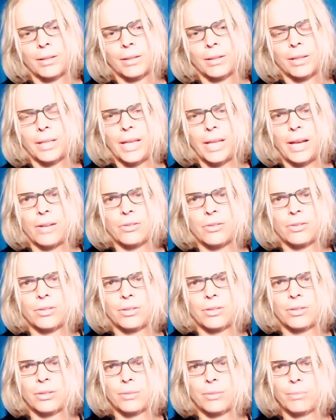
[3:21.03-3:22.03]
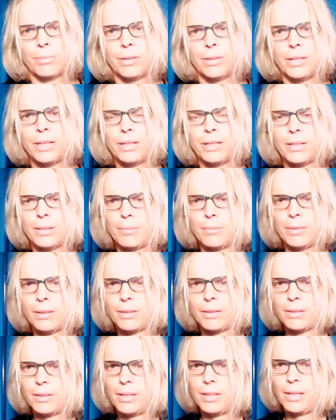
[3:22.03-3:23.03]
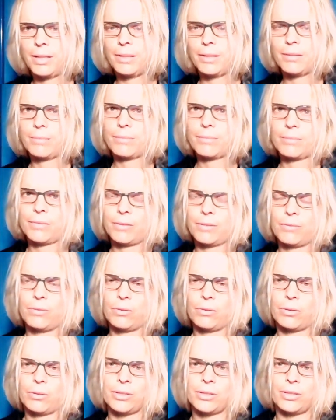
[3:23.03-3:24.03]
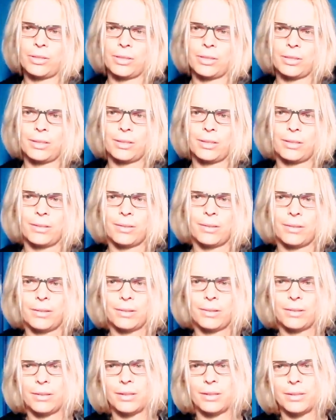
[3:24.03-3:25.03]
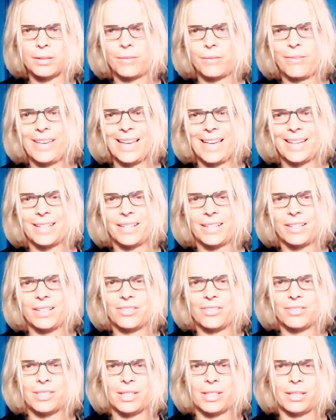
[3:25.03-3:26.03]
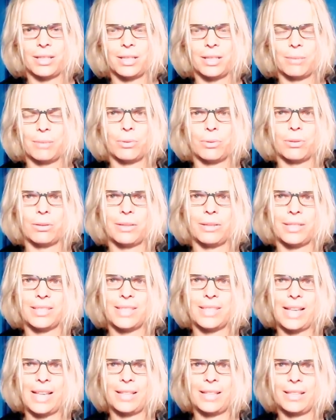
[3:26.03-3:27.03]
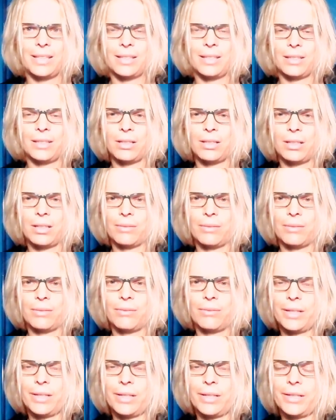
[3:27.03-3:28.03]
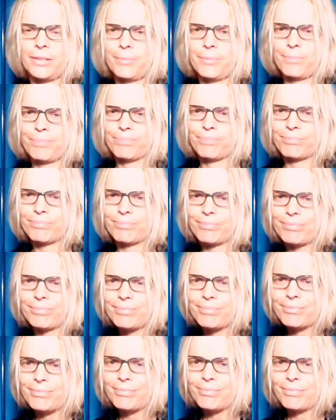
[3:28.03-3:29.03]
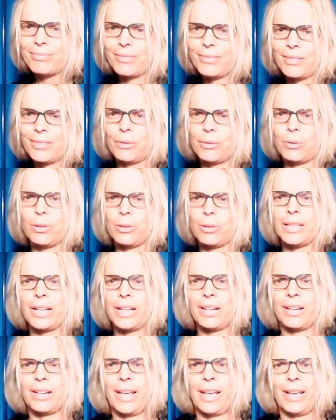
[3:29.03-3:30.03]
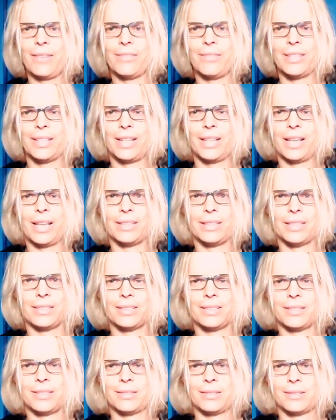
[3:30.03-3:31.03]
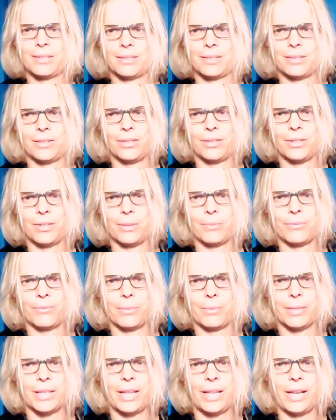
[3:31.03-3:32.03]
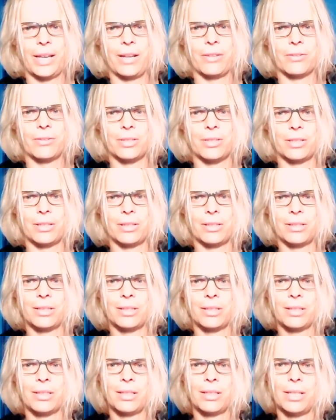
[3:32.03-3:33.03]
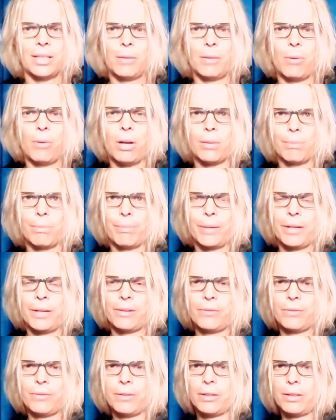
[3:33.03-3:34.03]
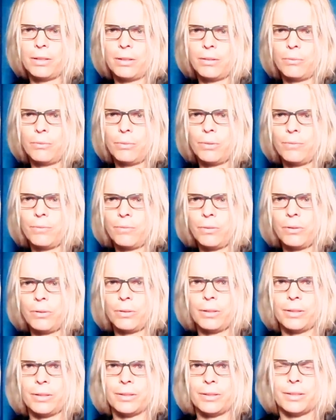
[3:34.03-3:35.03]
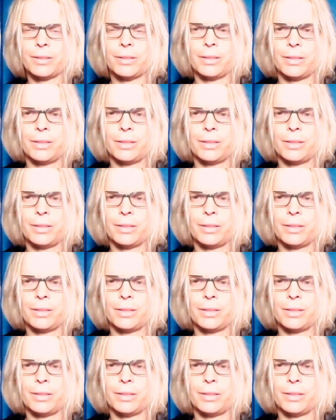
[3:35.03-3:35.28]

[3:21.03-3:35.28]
The couch shook beneath him this night. The floor shook because a van hit a utility pole in his alley, then caught fire. The horn laid on heavy and endless stirred him from the couch, and he walked barefoot on the wood floors